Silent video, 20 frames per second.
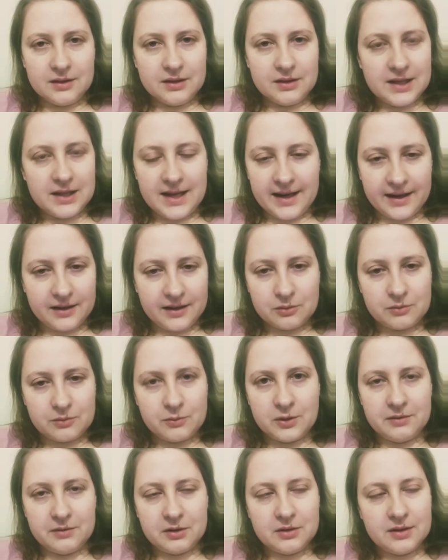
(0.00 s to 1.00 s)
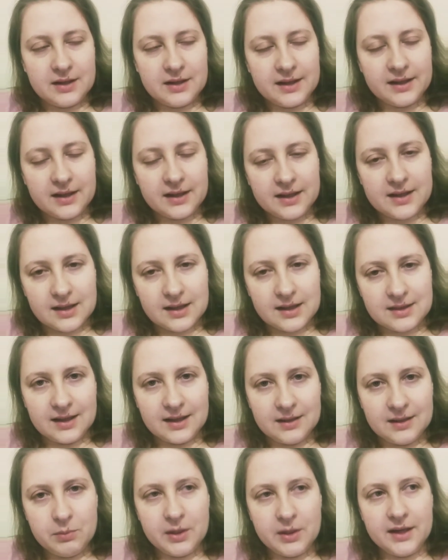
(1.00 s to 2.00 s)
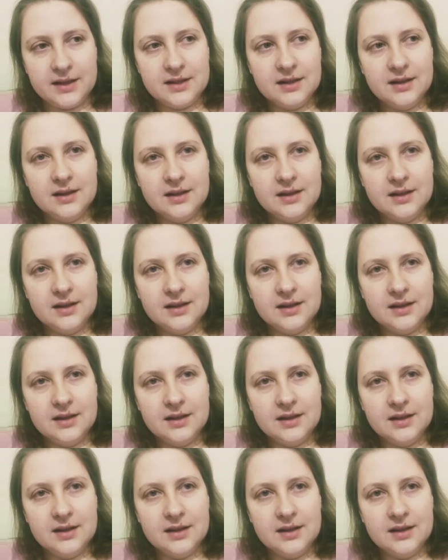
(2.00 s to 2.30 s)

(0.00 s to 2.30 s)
leg, or whatever. I, I get that, but